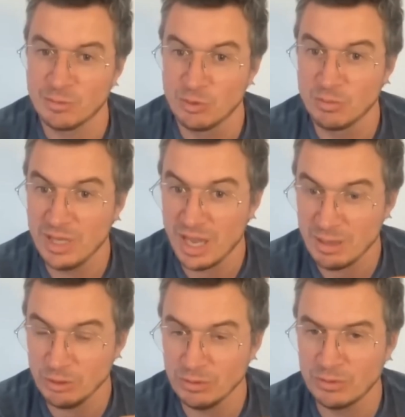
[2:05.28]
it would be
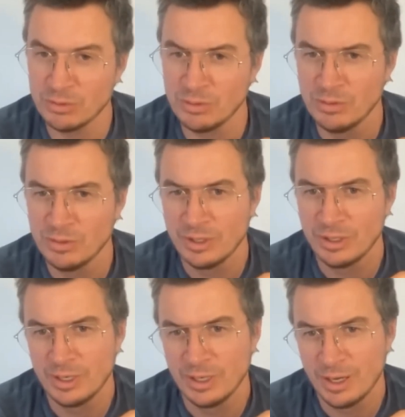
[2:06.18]
able to
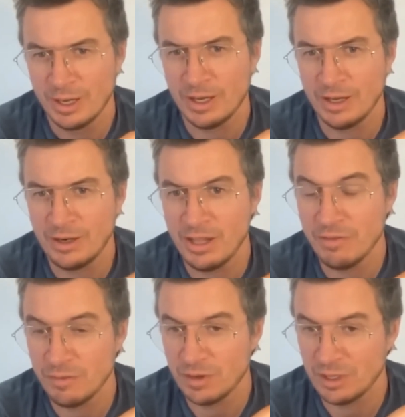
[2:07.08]

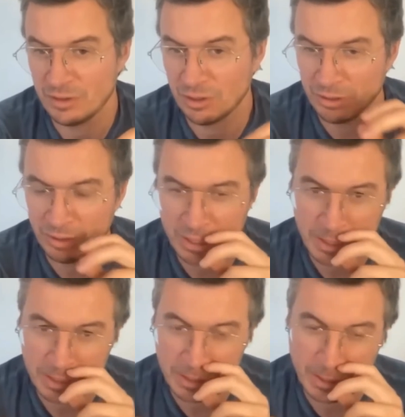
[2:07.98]
live
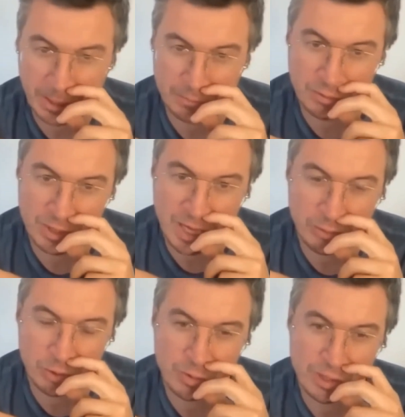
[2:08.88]
eternally, that it would be
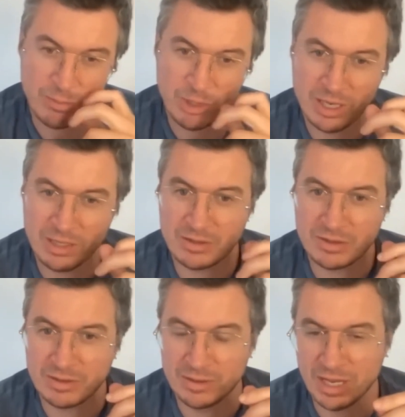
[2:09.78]
able to
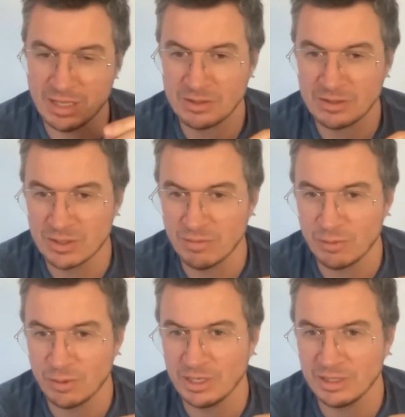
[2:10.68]
eliminate death,
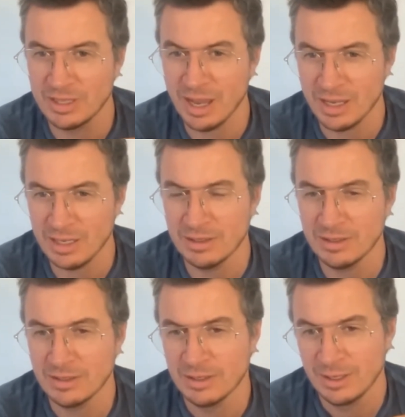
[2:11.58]
suffering,
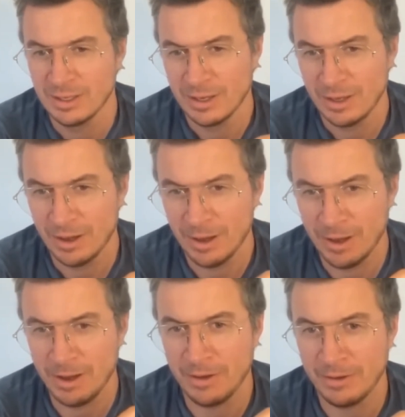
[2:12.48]
dying,
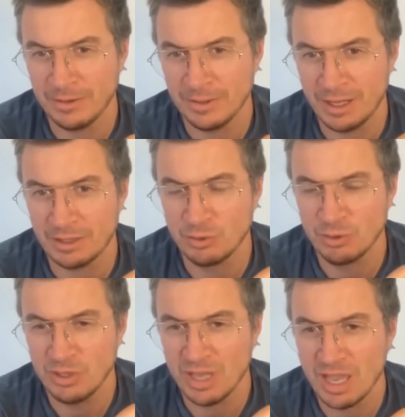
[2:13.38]
that it
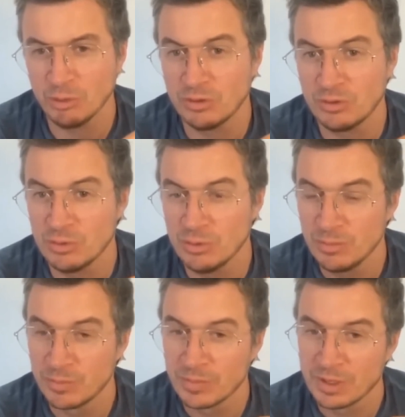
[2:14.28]
would be able
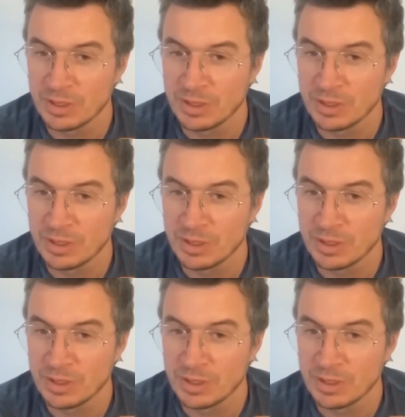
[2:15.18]
to